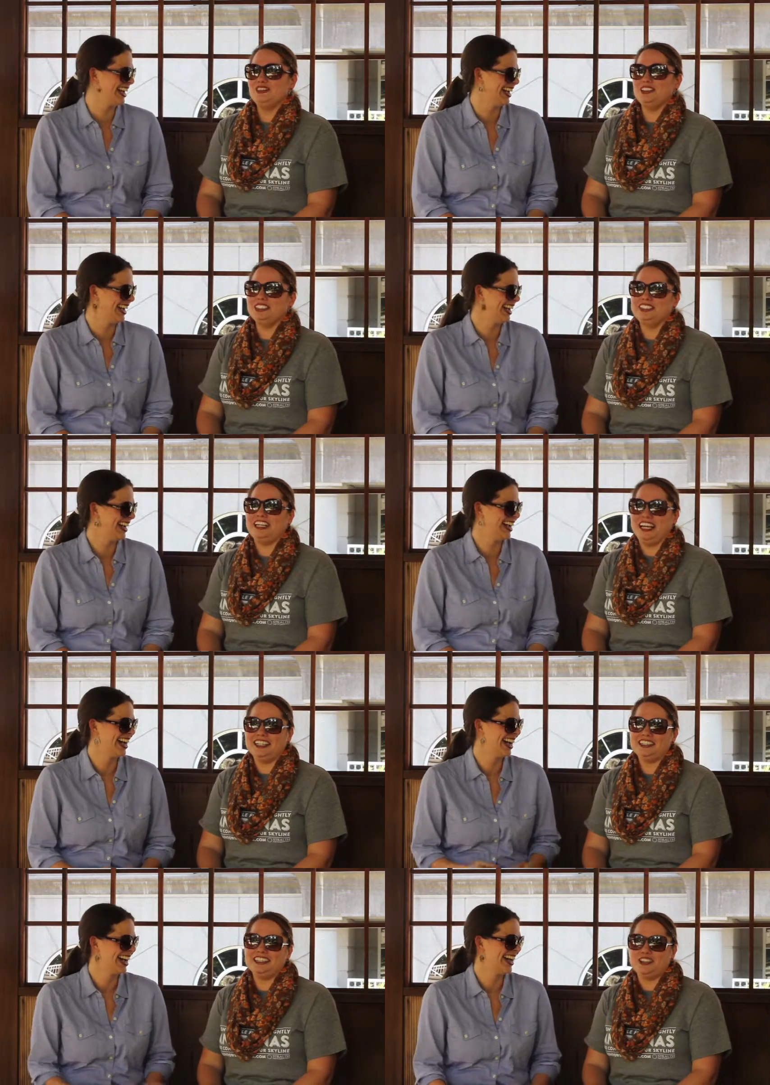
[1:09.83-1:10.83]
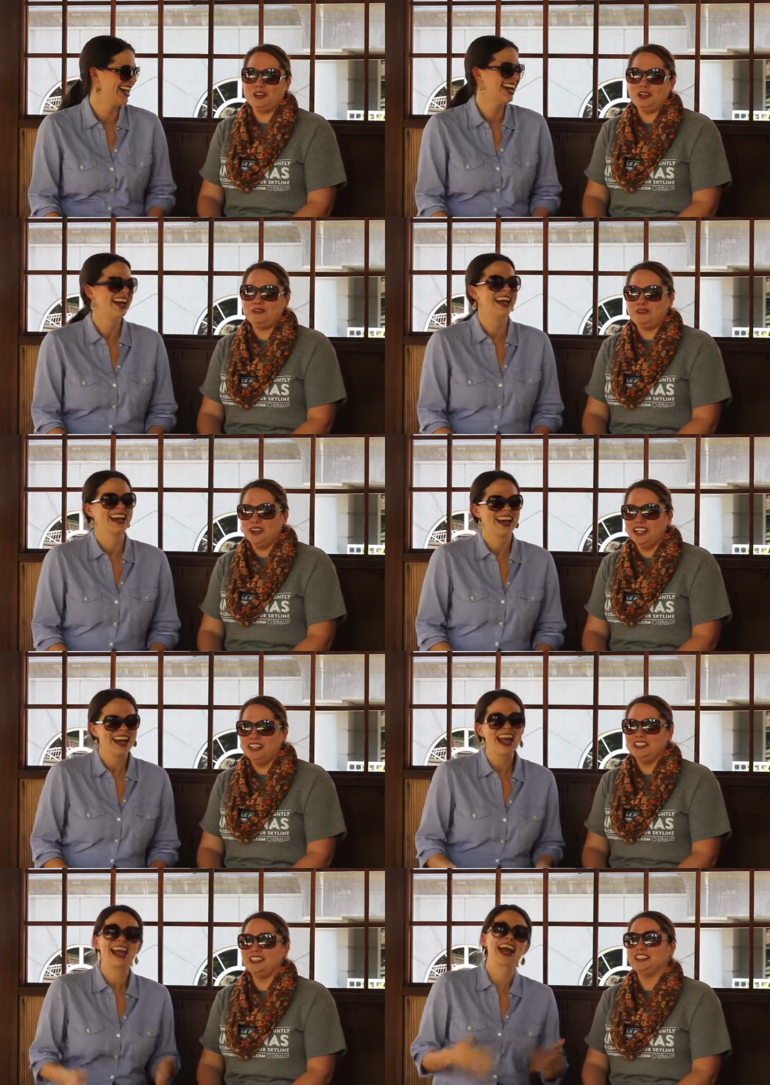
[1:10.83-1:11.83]
Speaker 1: Which is actually quite
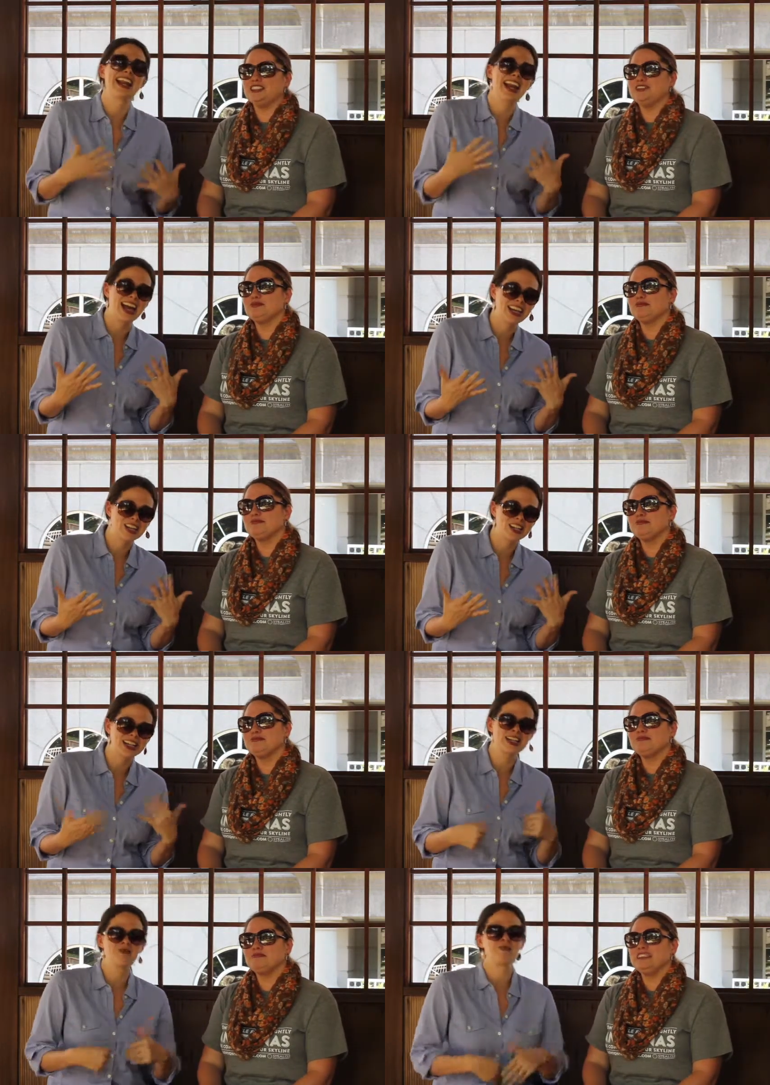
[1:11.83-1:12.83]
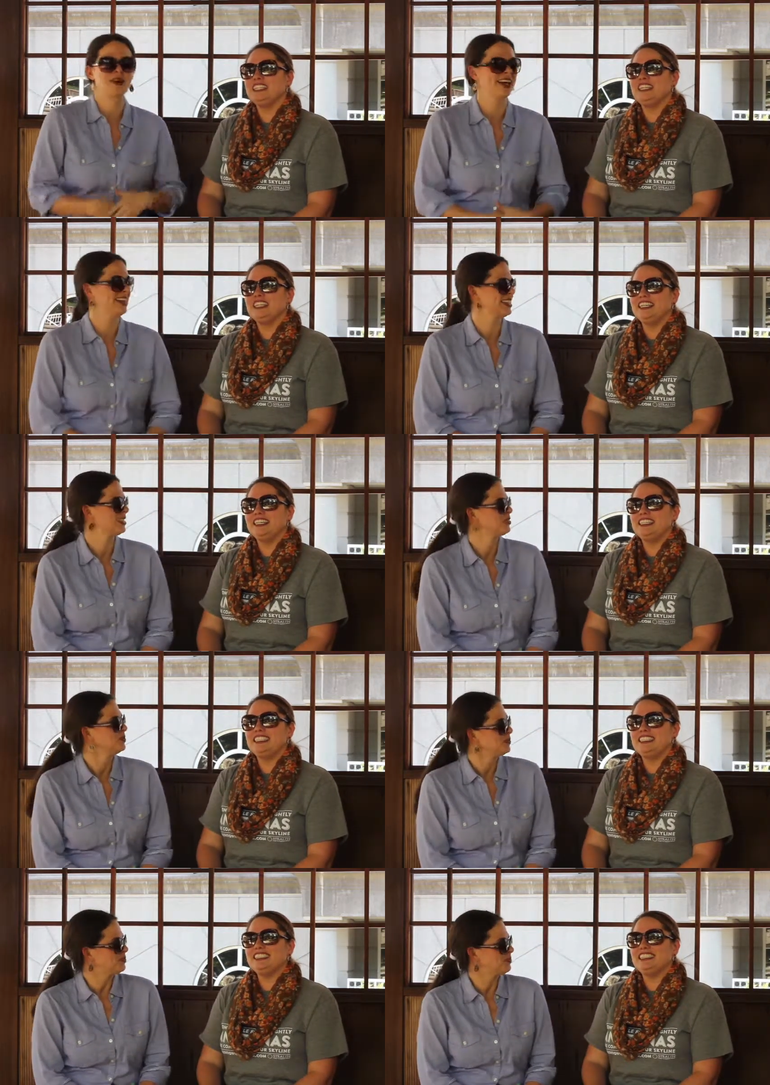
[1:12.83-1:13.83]
fun. And kind of accurate, but
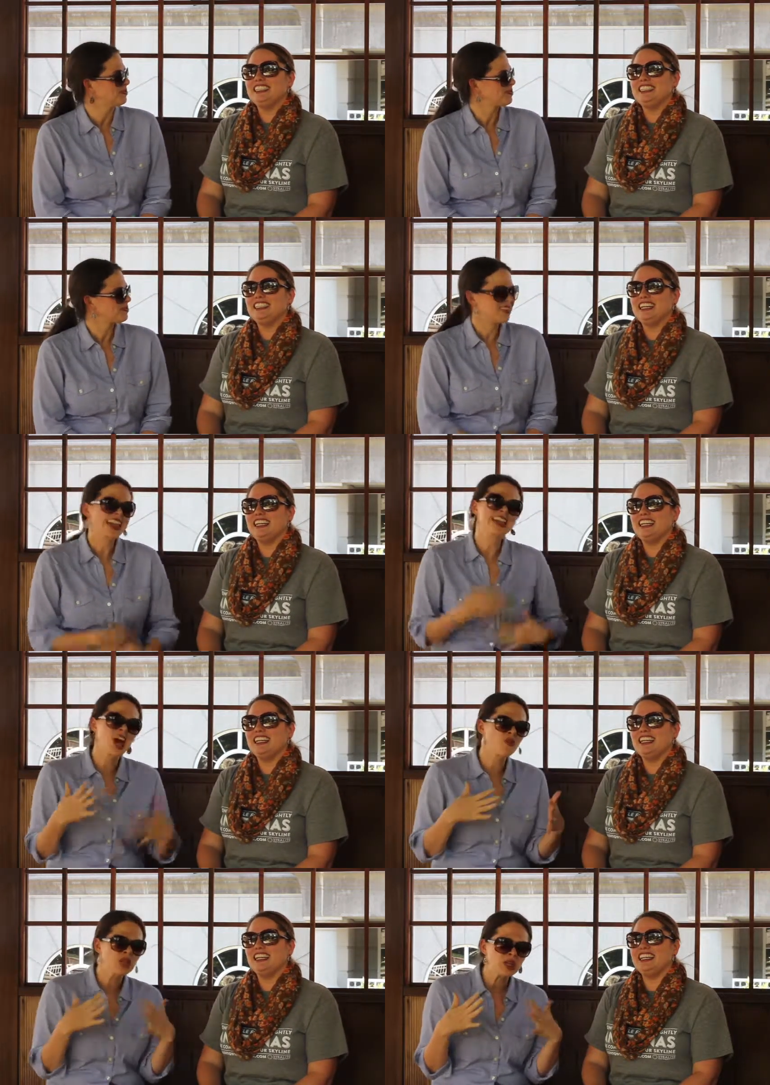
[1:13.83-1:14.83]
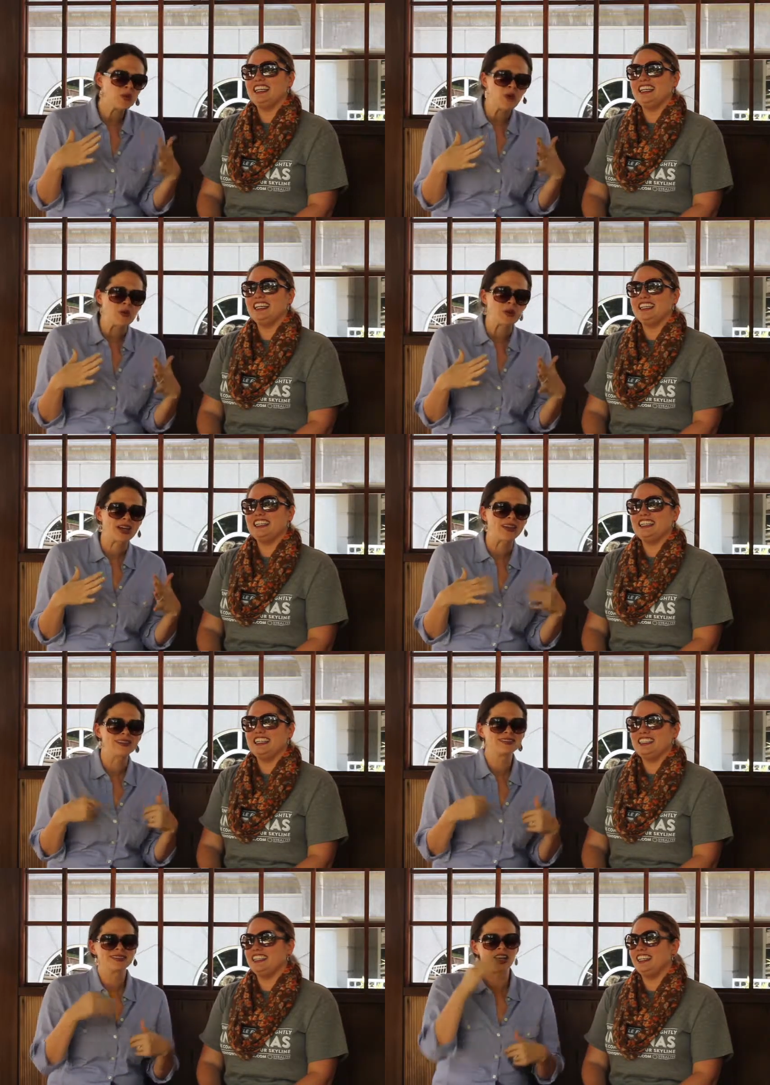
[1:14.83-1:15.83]
not really what we want to
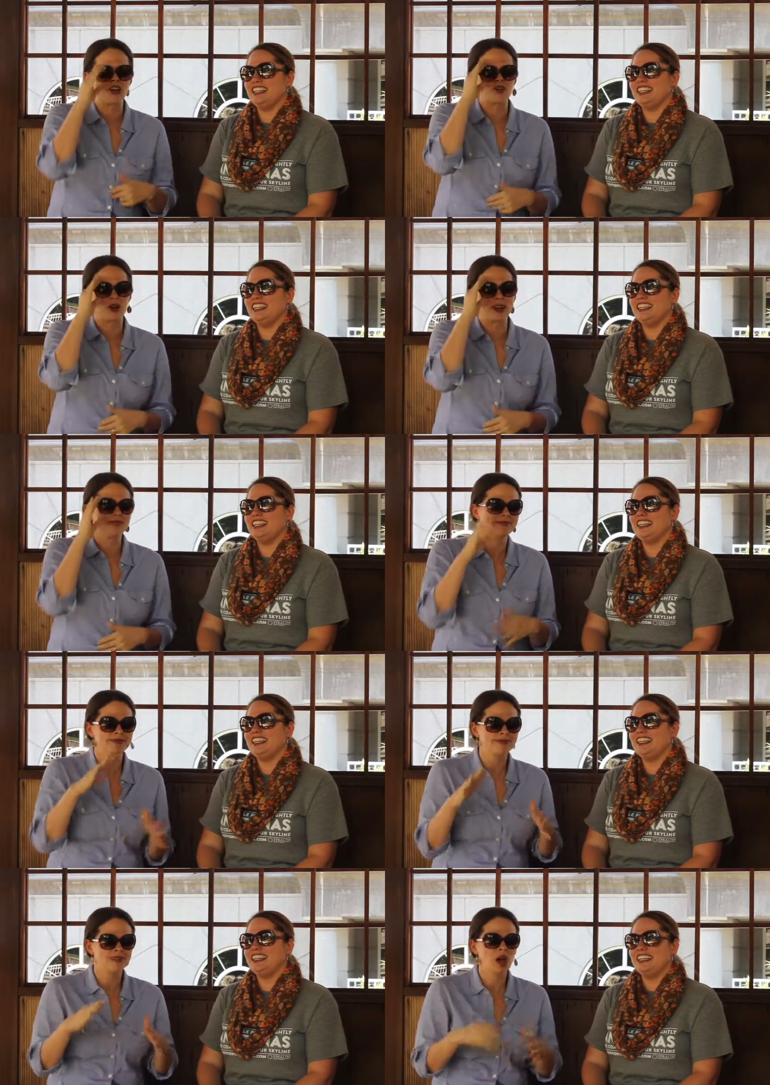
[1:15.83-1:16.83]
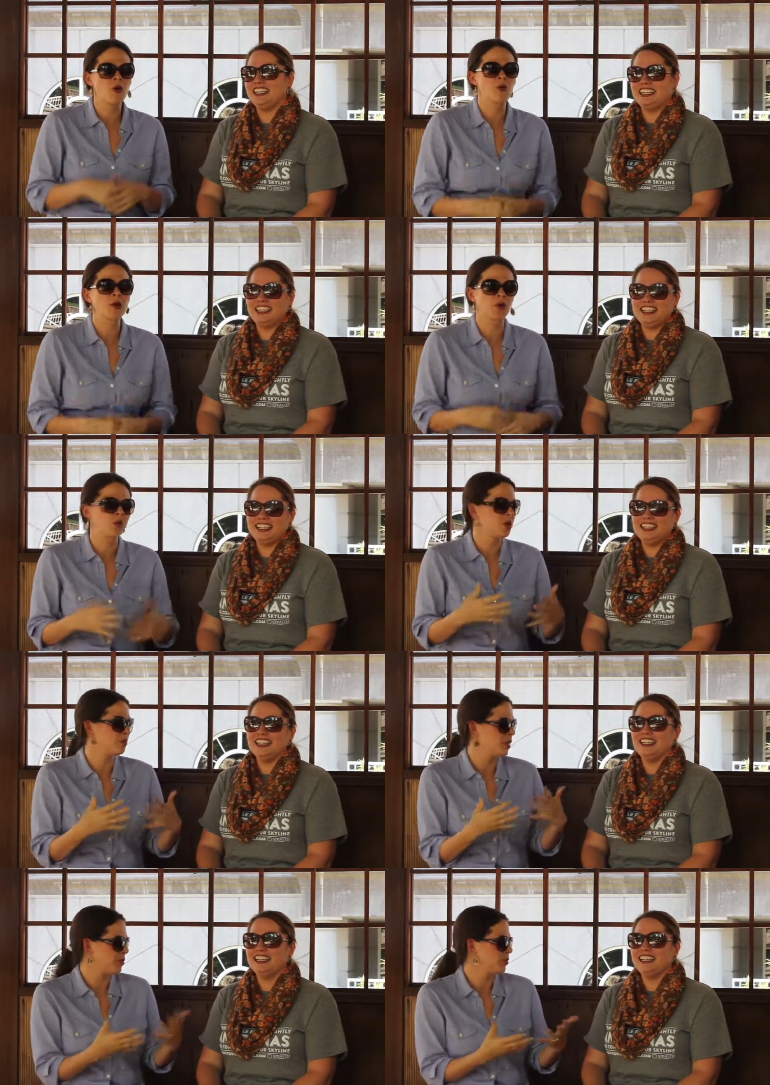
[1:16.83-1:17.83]
yeah. go for. Oh, I mean, we will
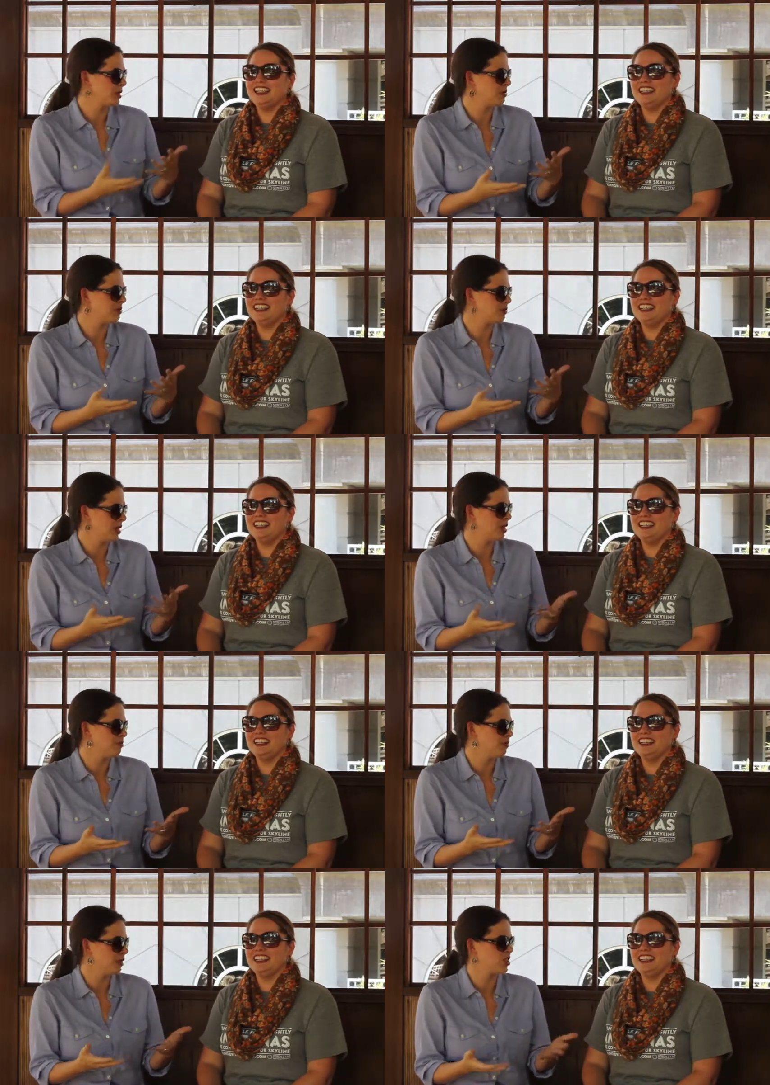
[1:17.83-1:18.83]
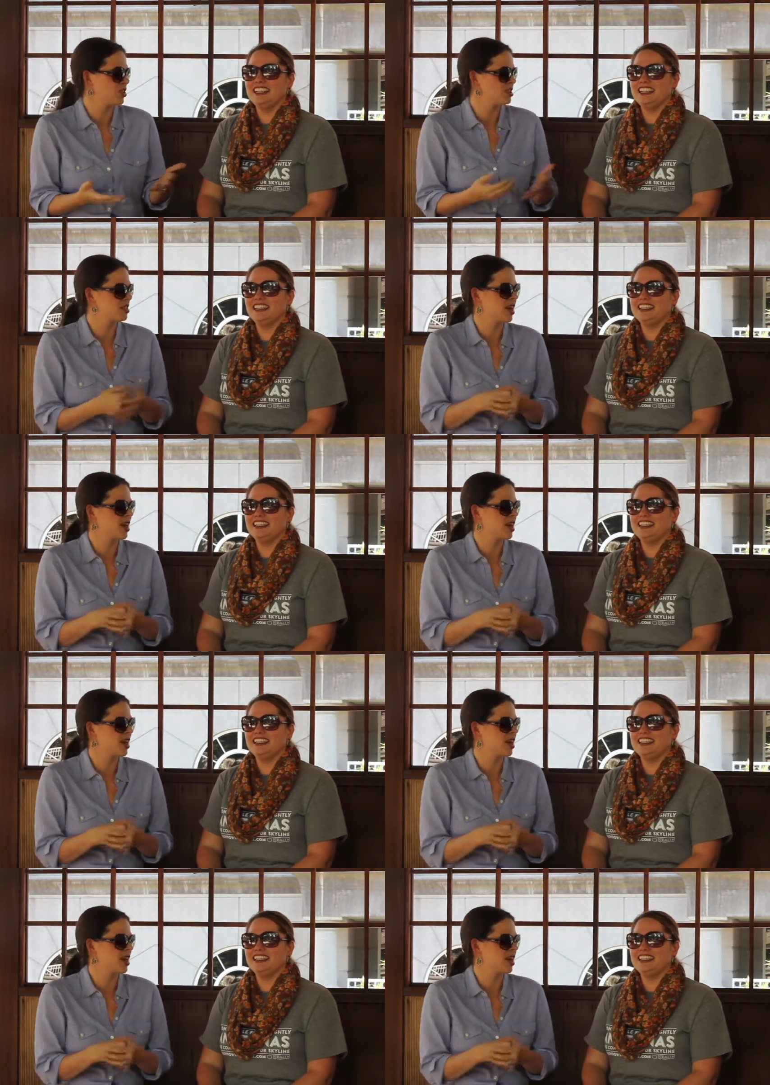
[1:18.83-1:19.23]
probably be bitches